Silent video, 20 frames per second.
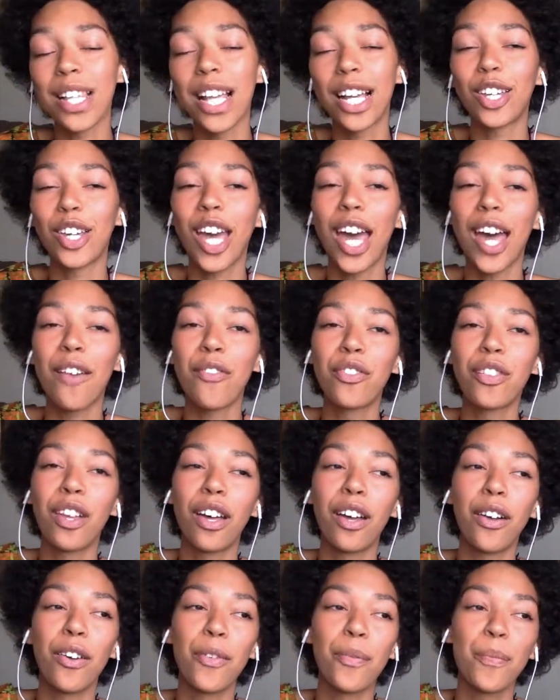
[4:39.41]
Like you have
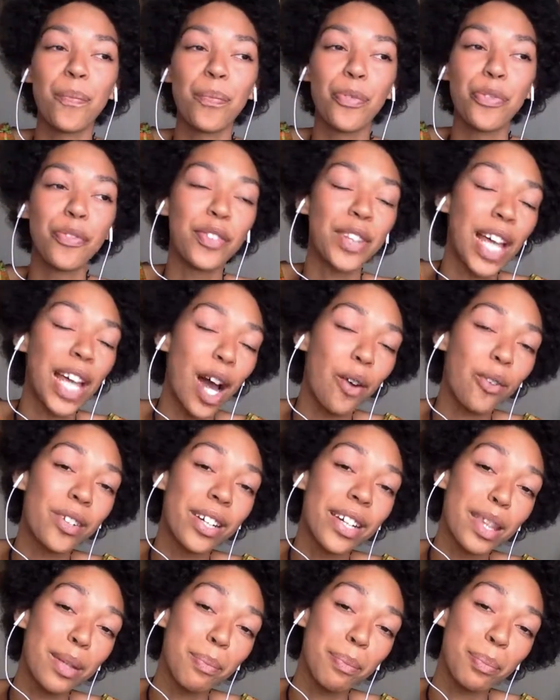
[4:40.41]
the flower
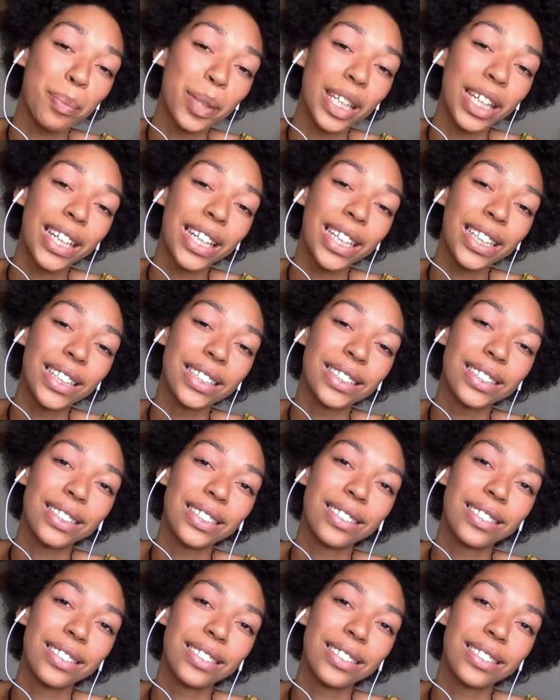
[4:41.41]
and the bee,